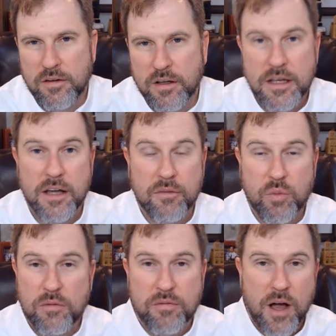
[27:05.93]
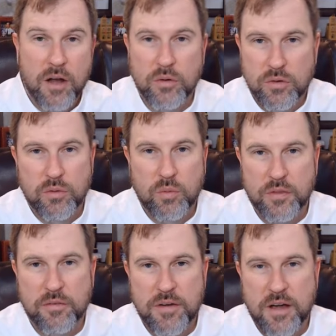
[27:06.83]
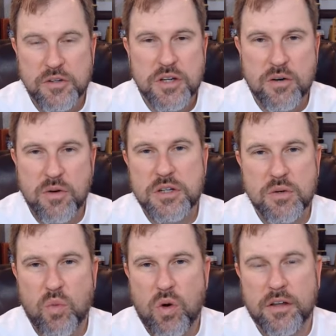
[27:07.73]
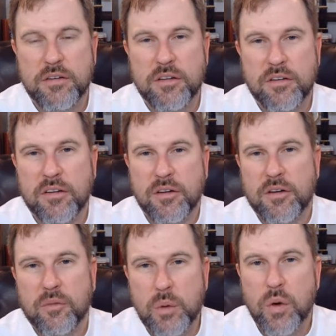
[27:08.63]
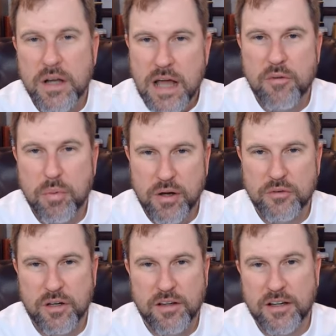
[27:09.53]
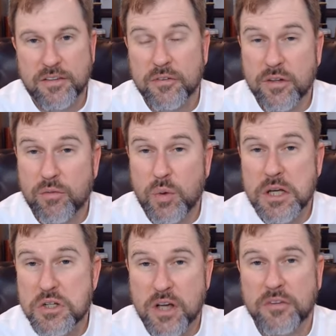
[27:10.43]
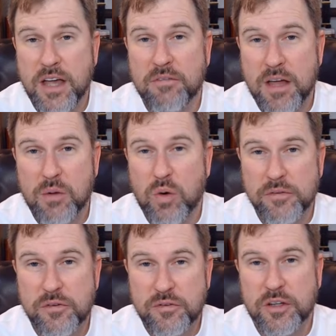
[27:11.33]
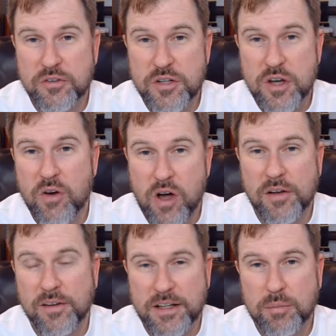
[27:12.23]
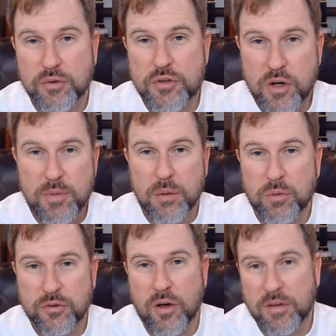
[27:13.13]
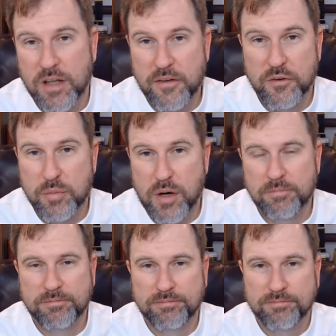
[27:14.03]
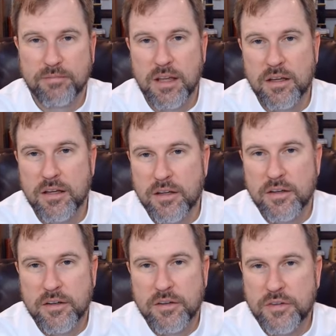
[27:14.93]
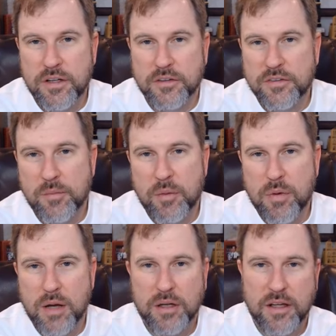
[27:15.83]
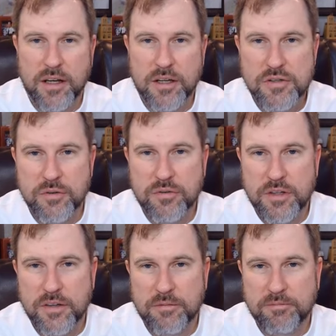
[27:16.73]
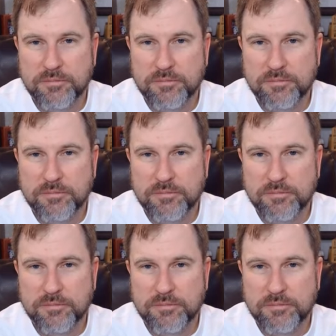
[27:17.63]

Again, if we followed what the founding generation wanted, we wouldn't have a president like this. And if we could just have that 1 6-year unelectable term, it would solve a lot of this problem. See you next time on the Brian McClanahan Show. See you then.